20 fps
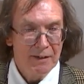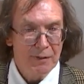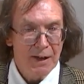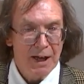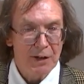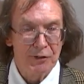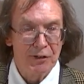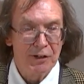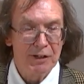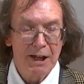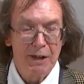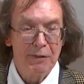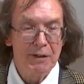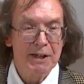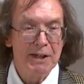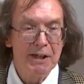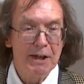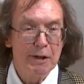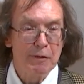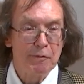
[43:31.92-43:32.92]
that's
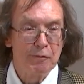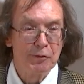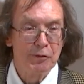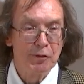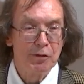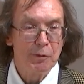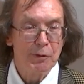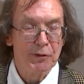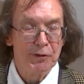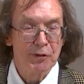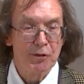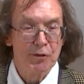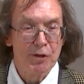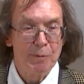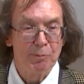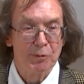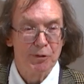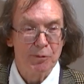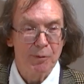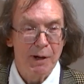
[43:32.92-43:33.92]
another gift to a
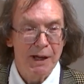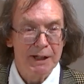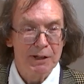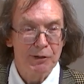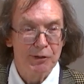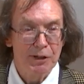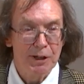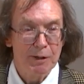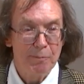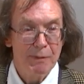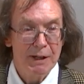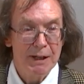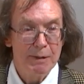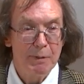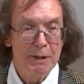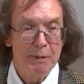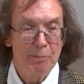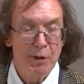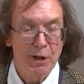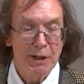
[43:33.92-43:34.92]
script writer,
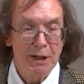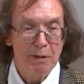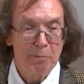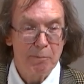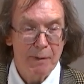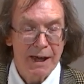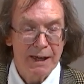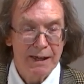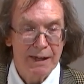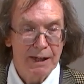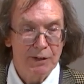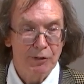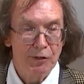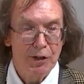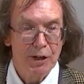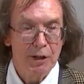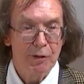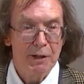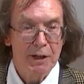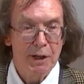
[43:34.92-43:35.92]
maybe bringing back
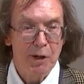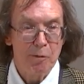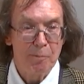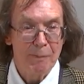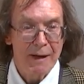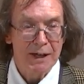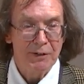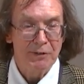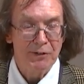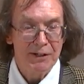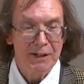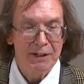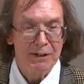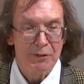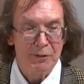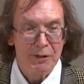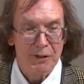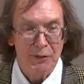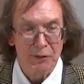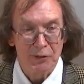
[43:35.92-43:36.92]
Antonio
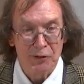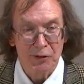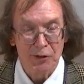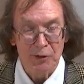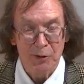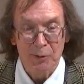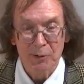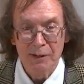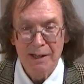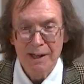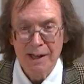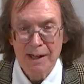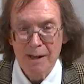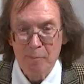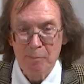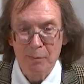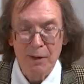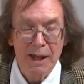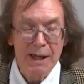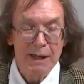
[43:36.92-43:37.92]
Banderas to
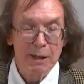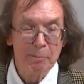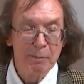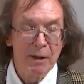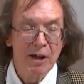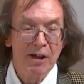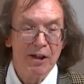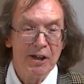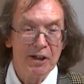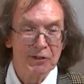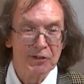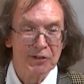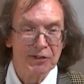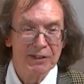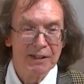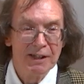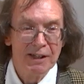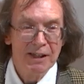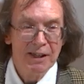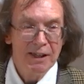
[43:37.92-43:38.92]
play a part
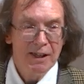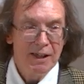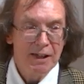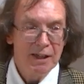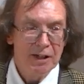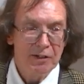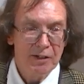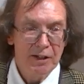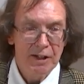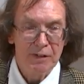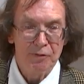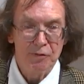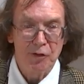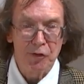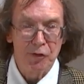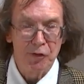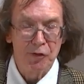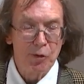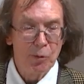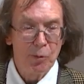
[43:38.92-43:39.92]
in, in
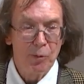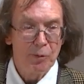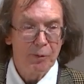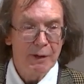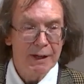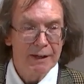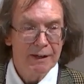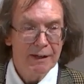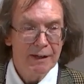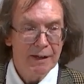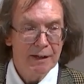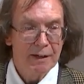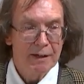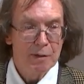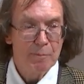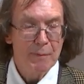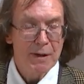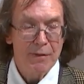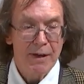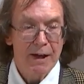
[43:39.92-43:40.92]
the story. It
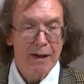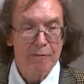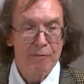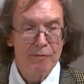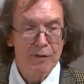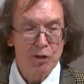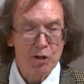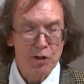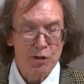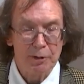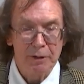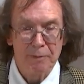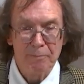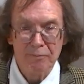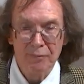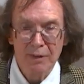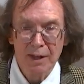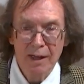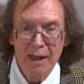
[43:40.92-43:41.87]
can be that visual.